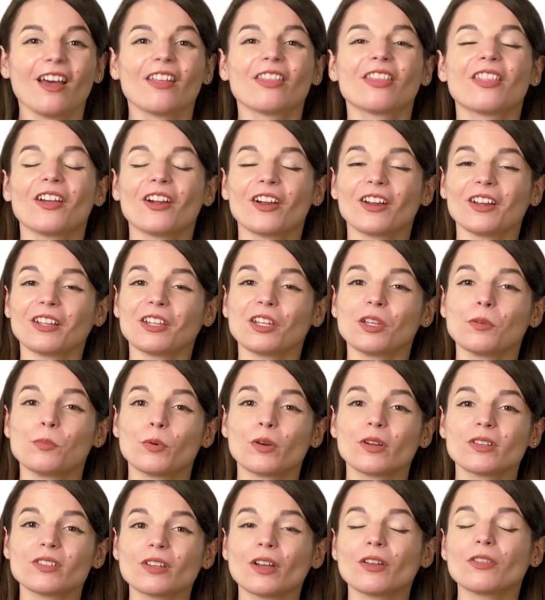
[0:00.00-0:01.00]
There are
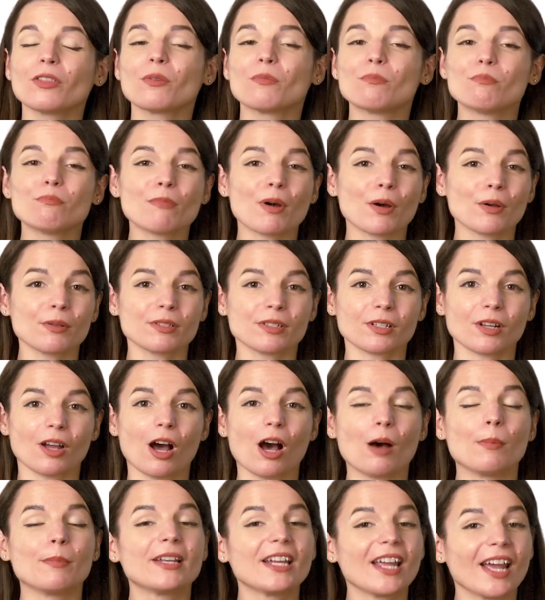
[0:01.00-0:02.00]
ebooks on the most
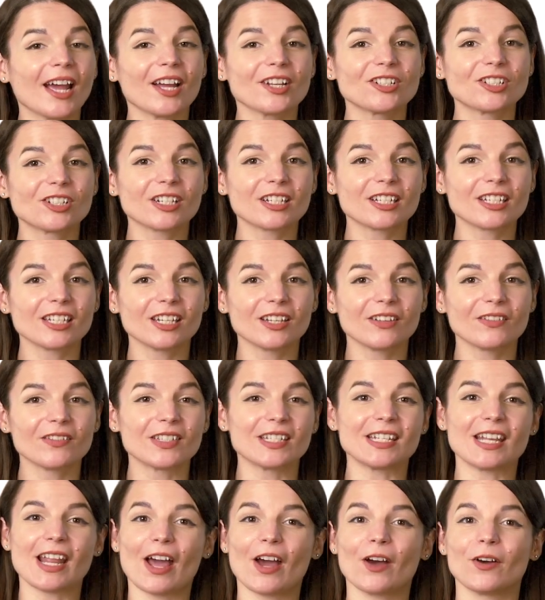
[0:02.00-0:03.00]
common adjectives,
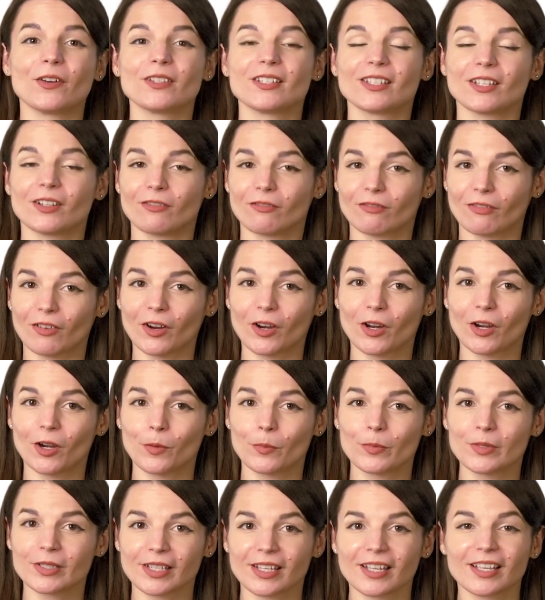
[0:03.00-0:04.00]
nouns and
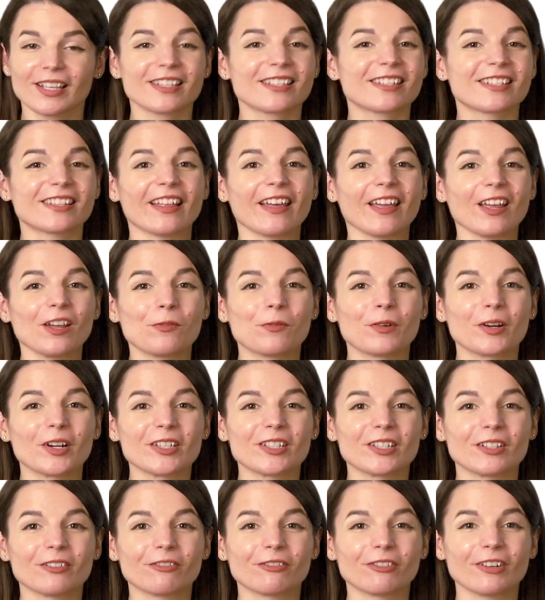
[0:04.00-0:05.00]
verbs, slang
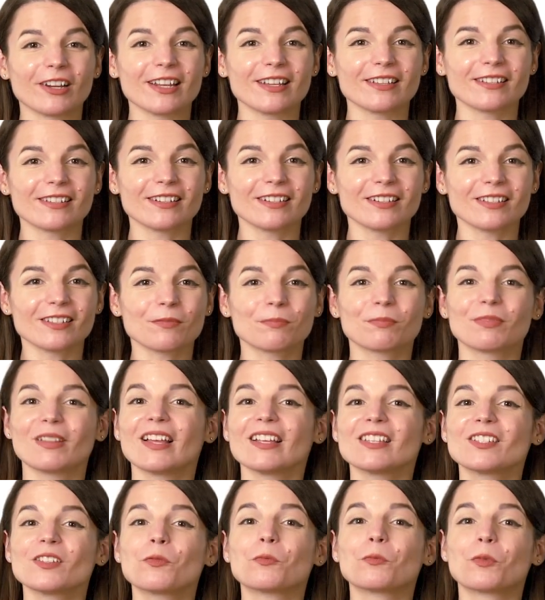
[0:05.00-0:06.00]
words and phrases,
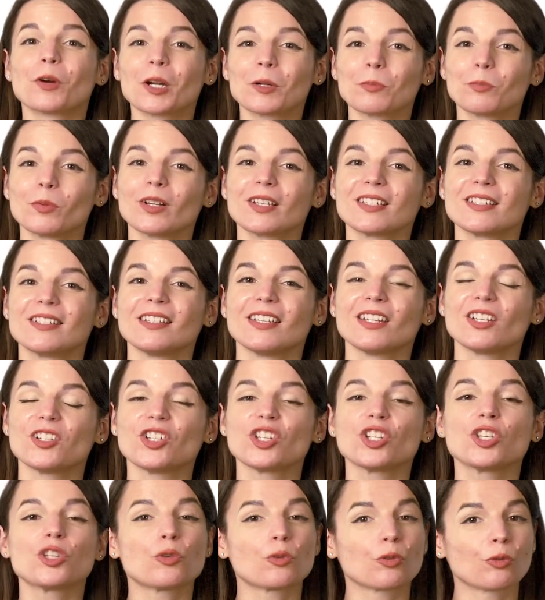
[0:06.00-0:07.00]
plus workbooks
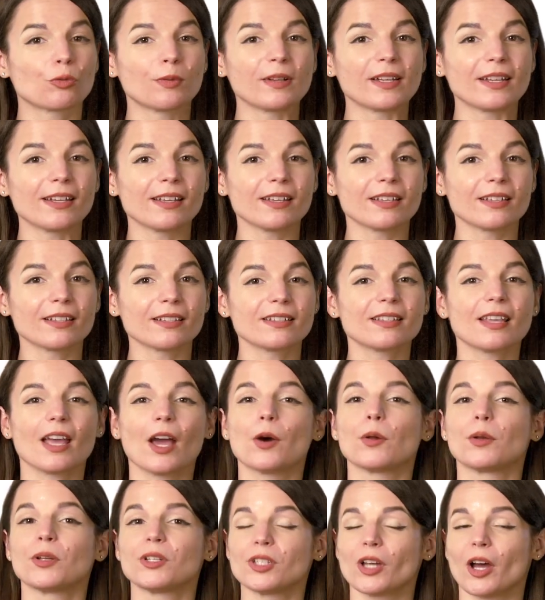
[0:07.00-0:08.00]
teaching you greetings, how
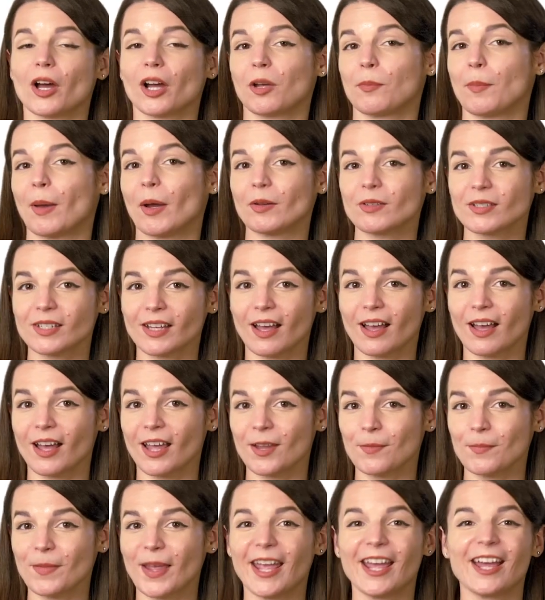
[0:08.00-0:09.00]
to talk about
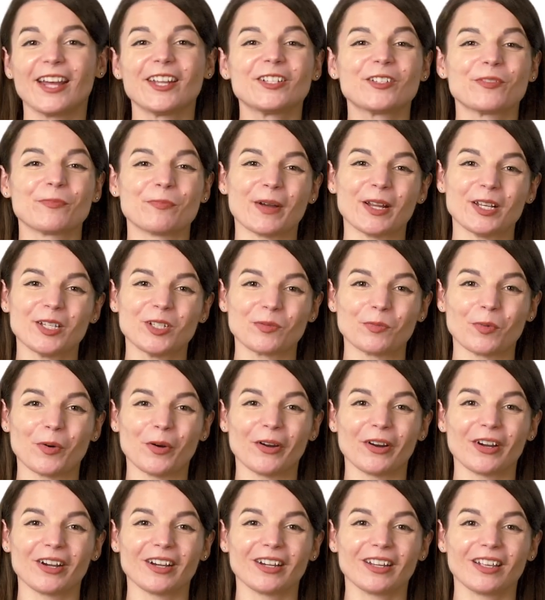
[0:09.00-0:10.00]
time, and much
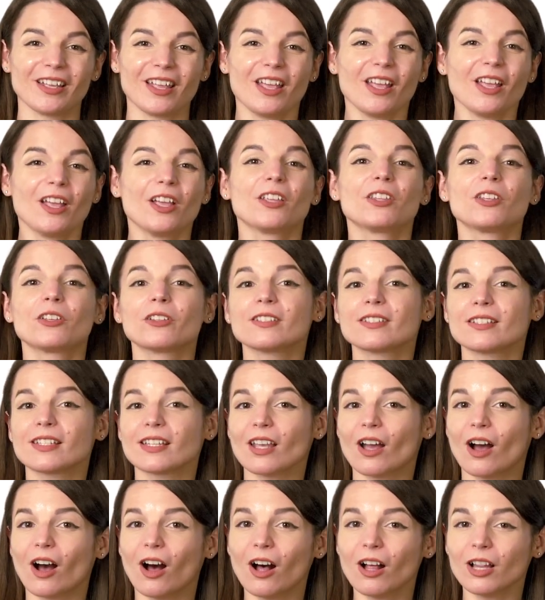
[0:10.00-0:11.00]
more. You'll
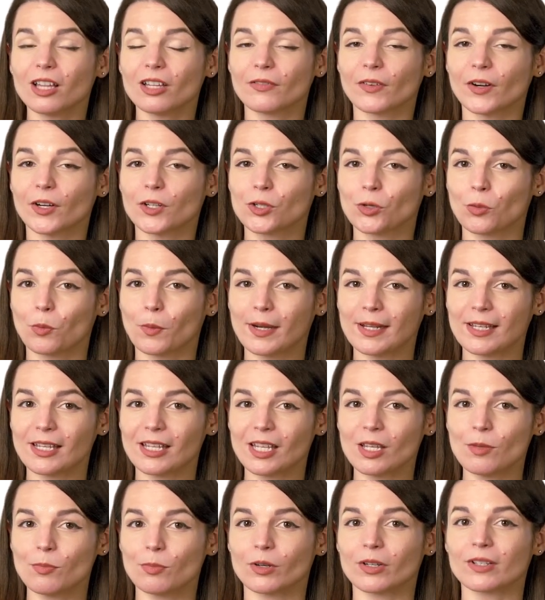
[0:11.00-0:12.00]
see all of our
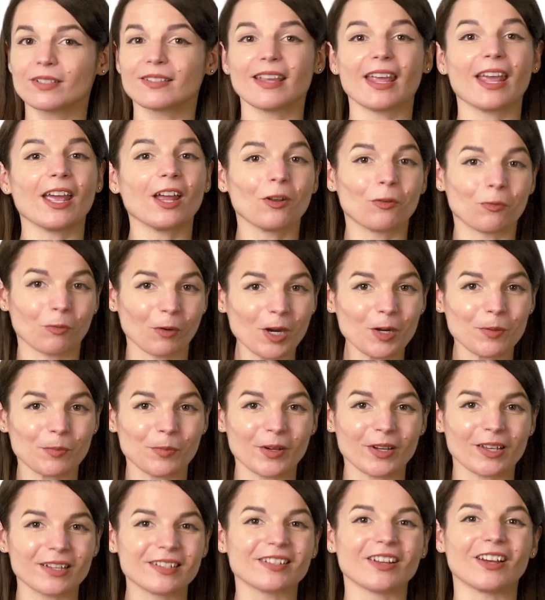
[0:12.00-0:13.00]
20 ebooks and
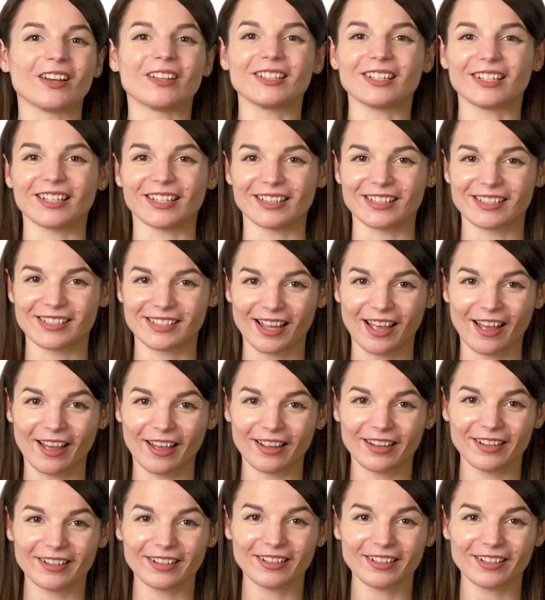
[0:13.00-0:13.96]
workbooks on the inside.